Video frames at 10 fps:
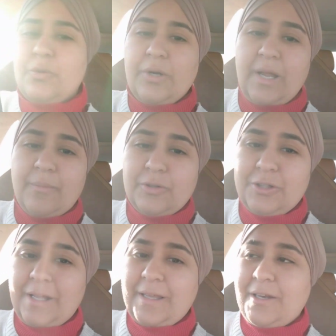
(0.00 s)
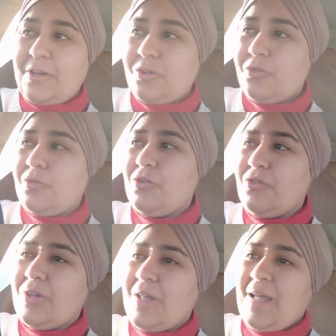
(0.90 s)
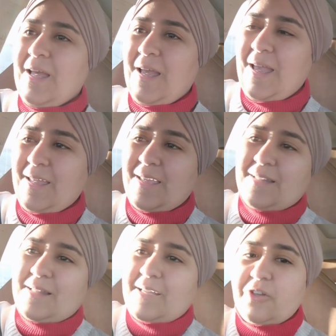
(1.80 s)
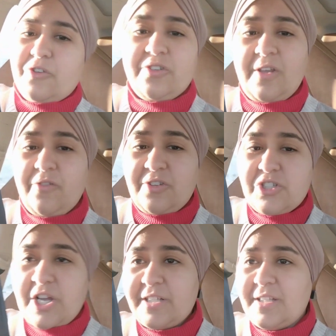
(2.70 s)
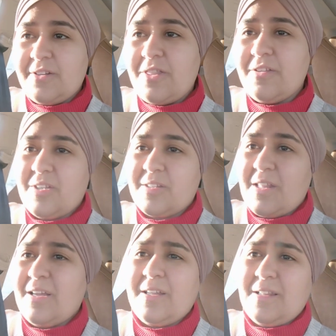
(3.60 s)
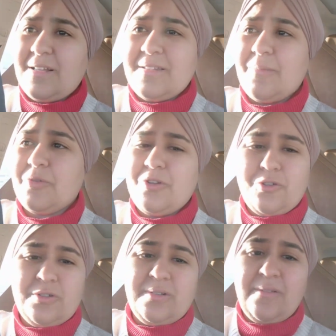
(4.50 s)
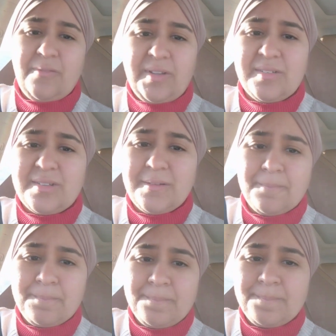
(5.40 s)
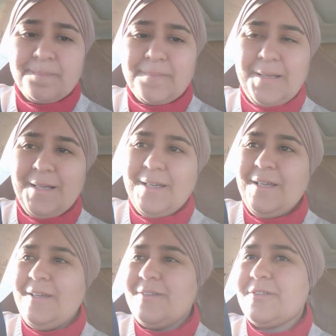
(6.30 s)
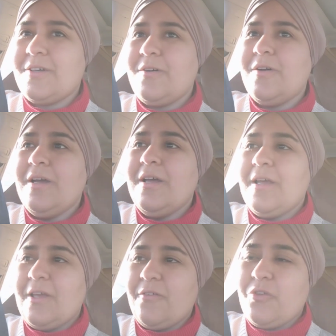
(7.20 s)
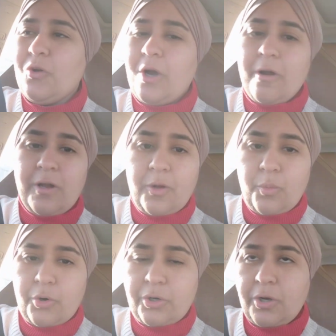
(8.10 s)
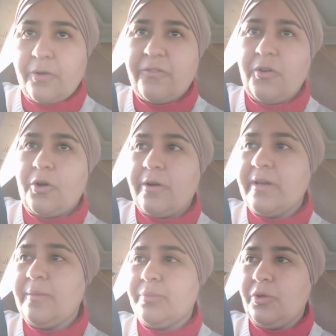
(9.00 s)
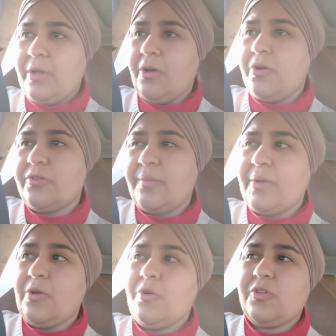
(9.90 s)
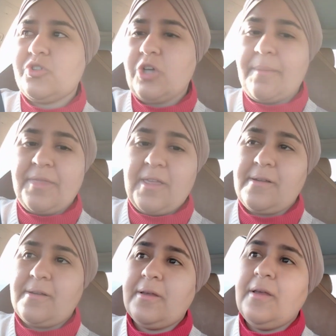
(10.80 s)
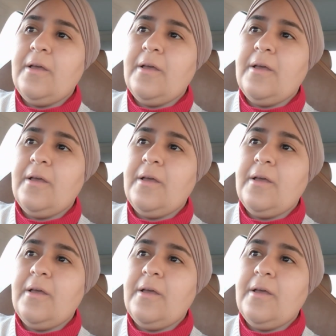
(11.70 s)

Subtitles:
were able to like get interviews and get like their CVs checked and things like that, and get like tips on their CVs. So if you are a worker, or if you are an employee or somebody who has a job thinking,